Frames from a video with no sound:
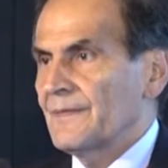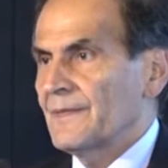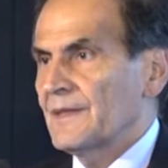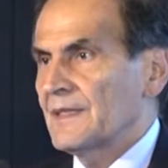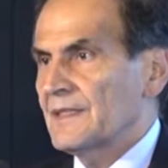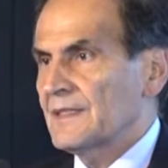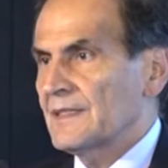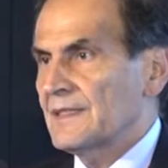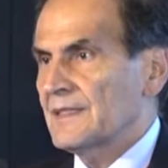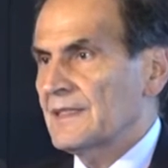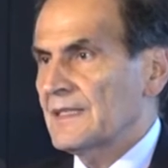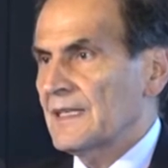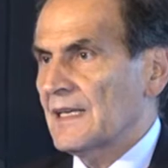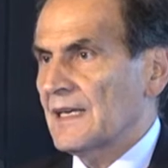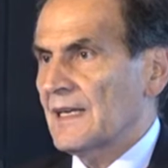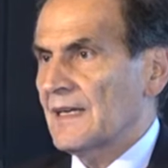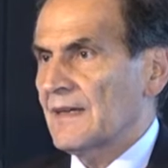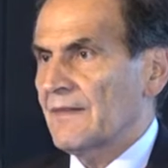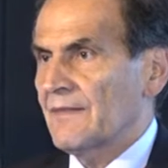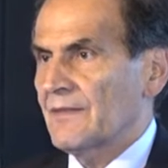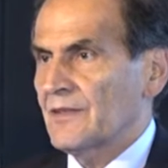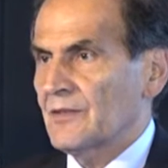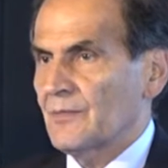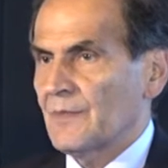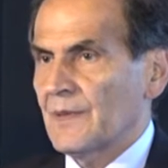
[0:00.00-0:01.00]
This is the
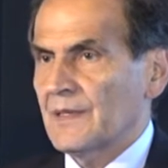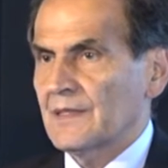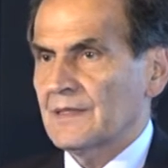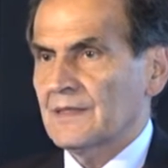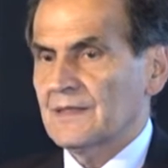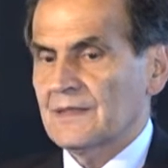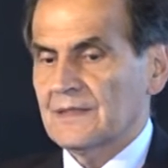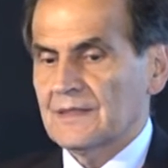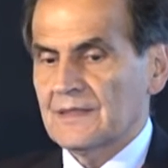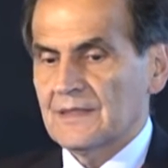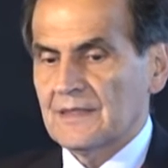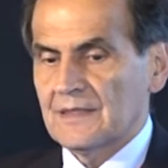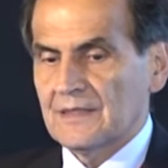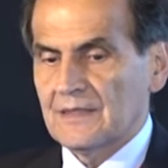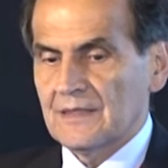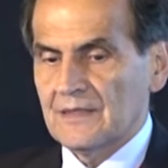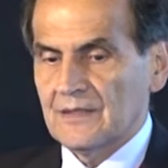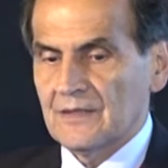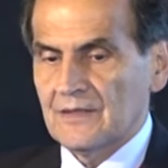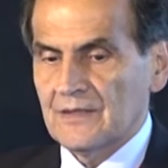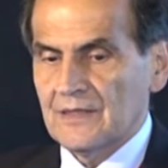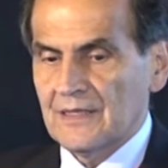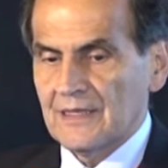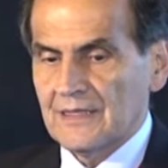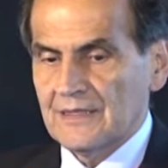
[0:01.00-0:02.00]
life expectancy in
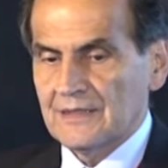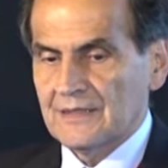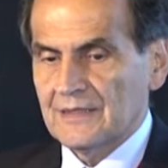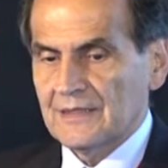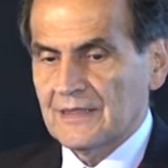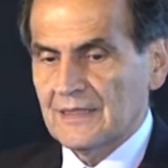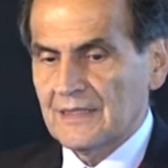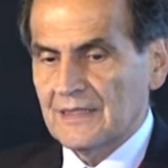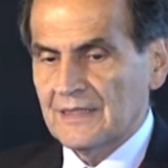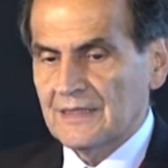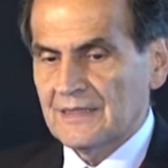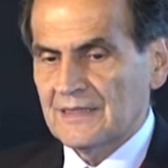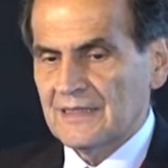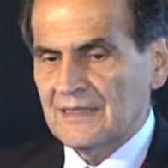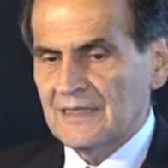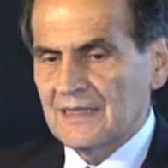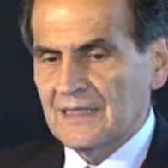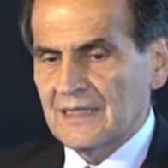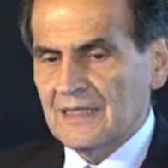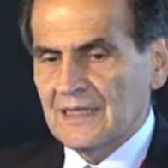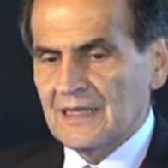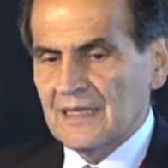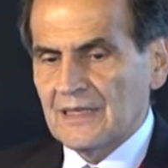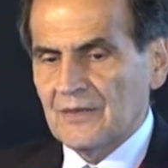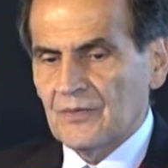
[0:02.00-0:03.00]
the United States.
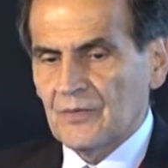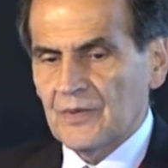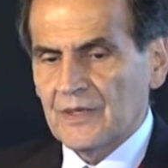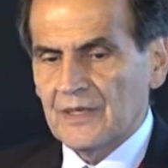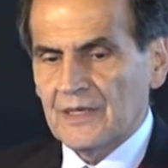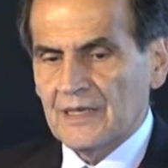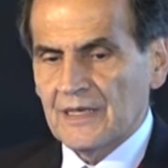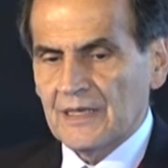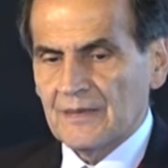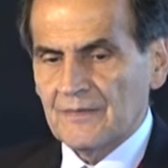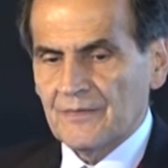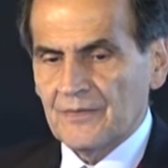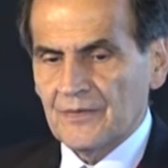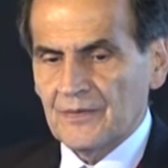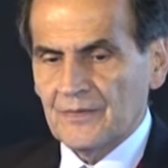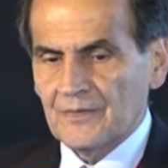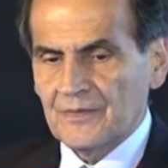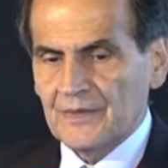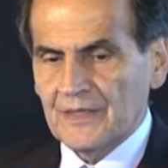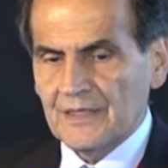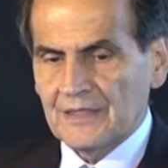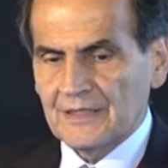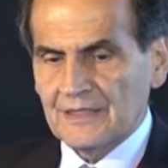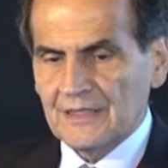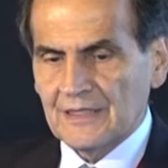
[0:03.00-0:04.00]
Went up from
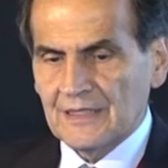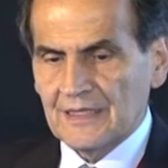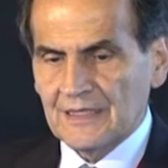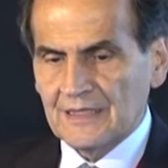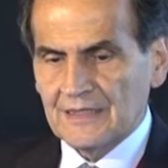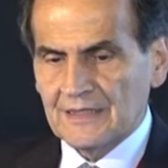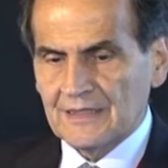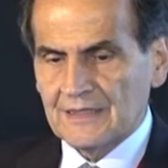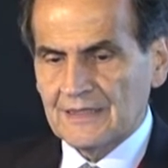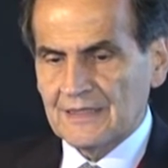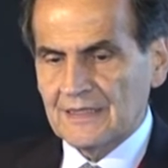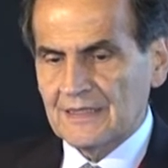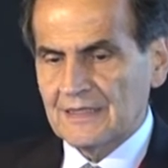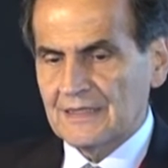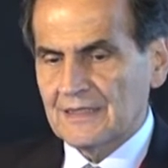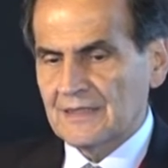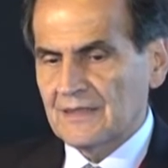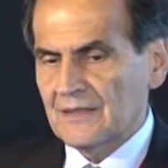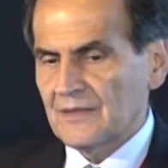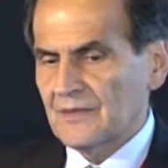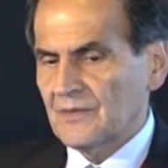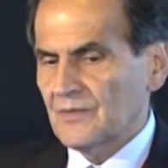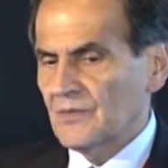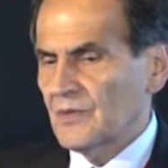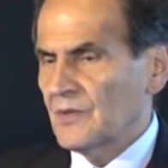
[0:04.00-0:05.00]

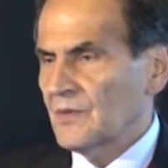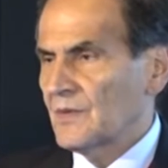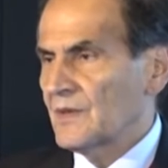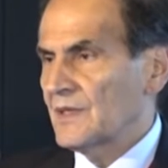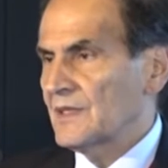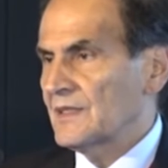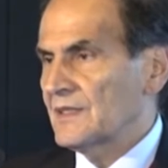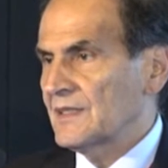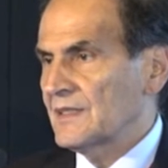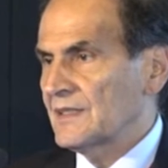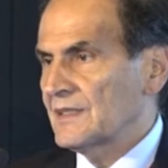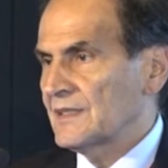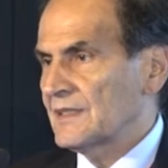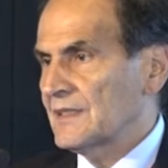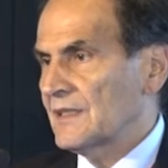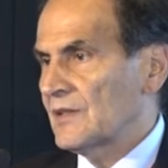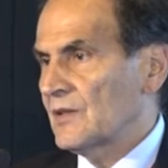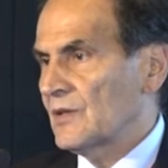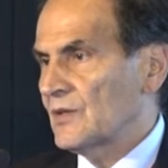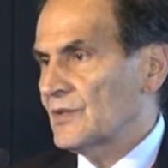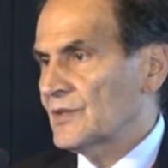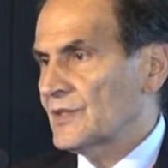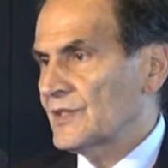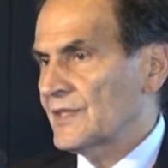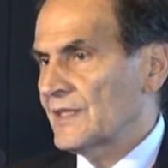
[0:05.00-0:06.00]
1996, we were in these
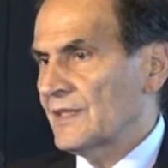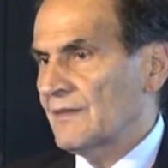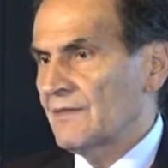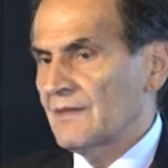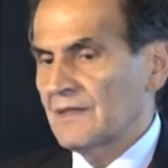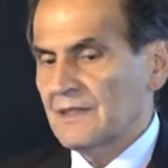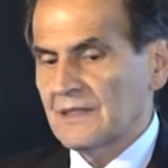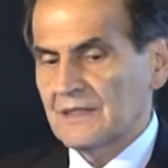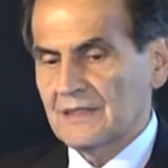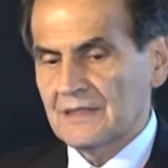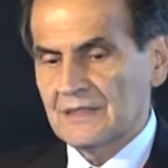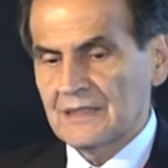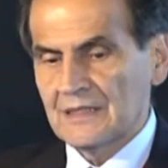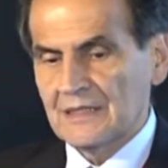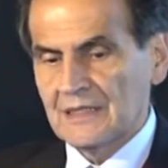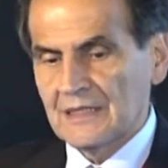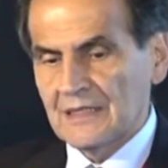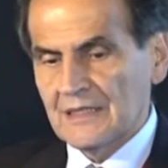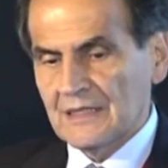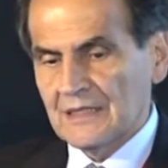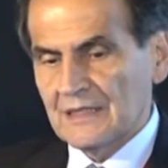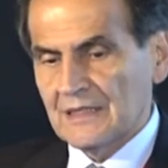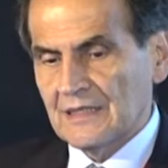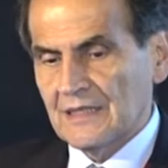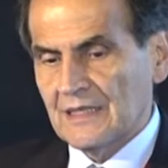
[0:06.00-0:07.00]
low 70s.
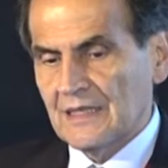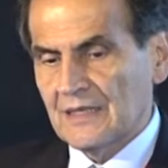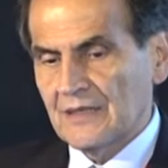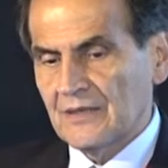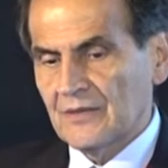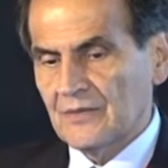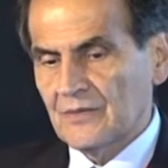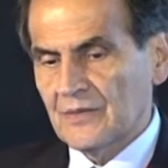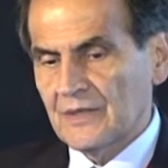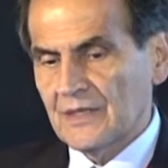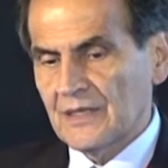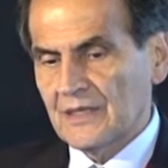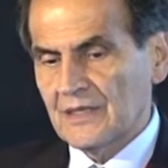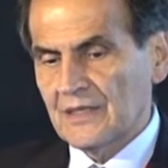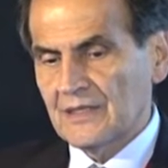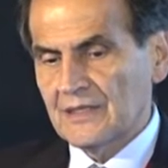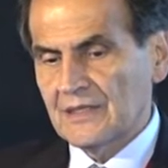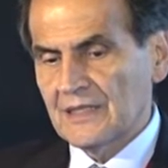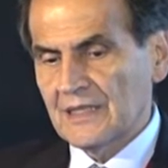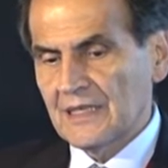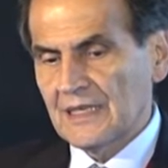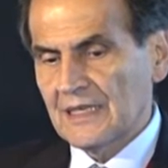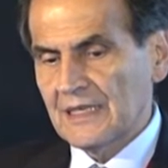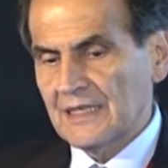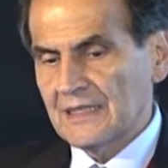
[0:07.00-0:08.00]
Now we are in
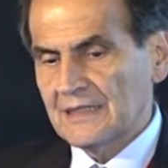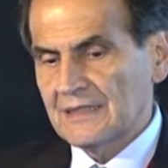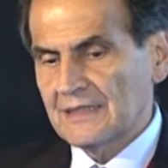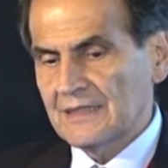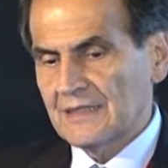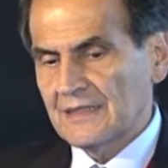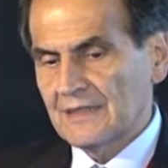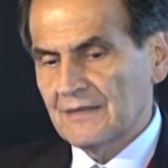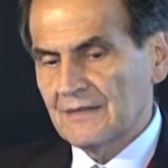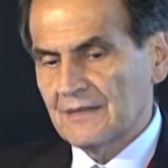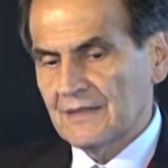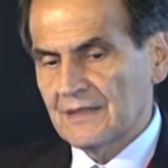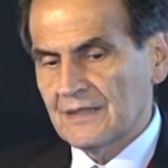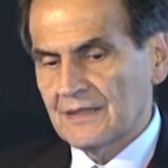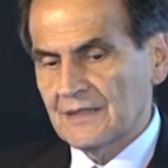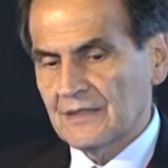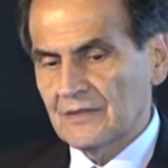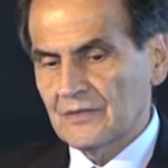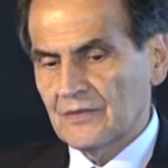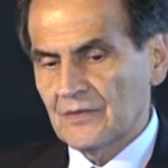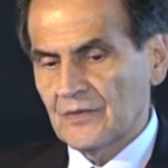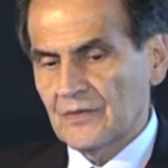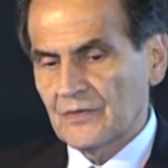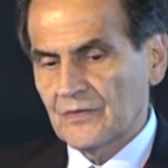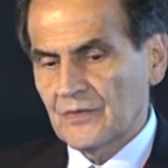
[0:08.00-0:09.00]
the high
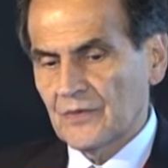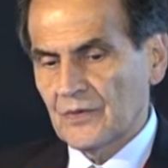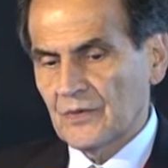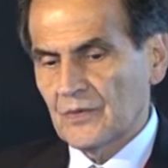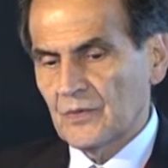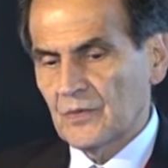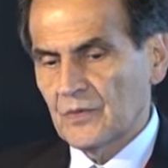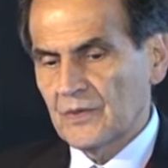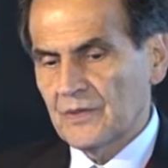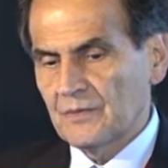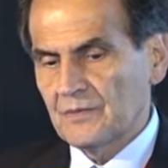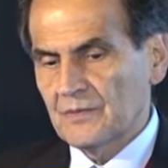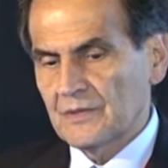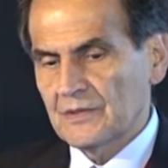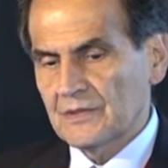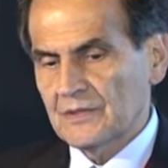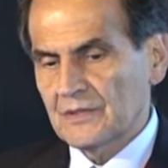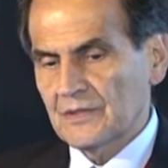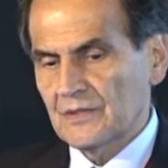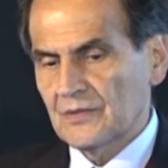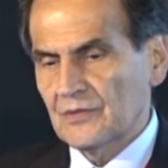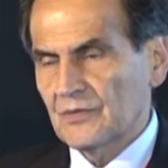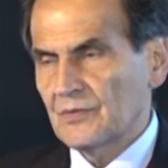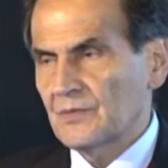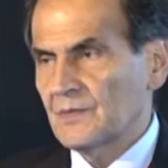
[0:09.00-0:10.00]
70s, and for women it's
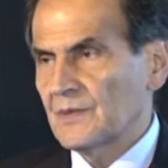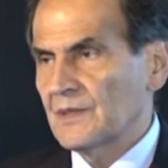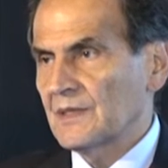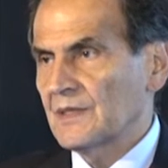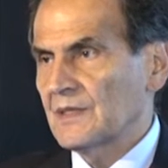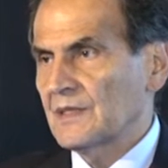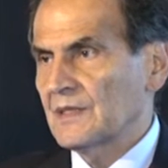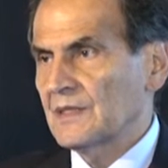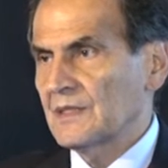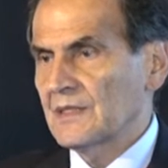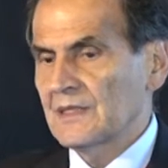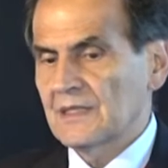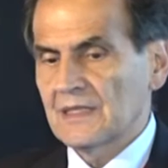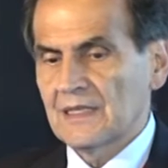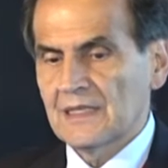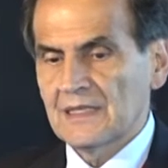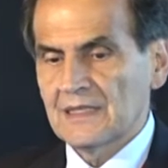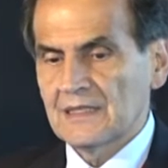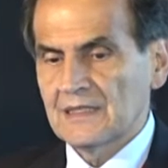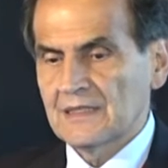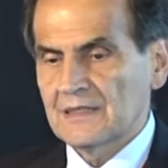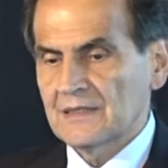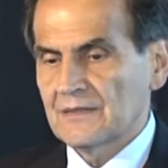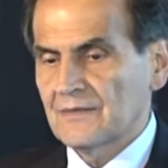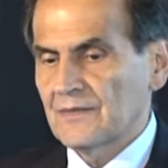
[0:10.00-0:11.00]
going to be in the
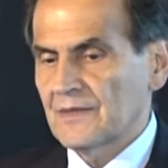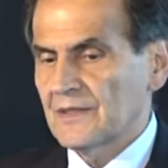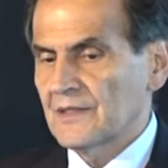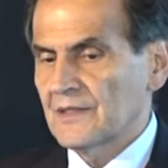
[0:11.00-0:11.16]
80s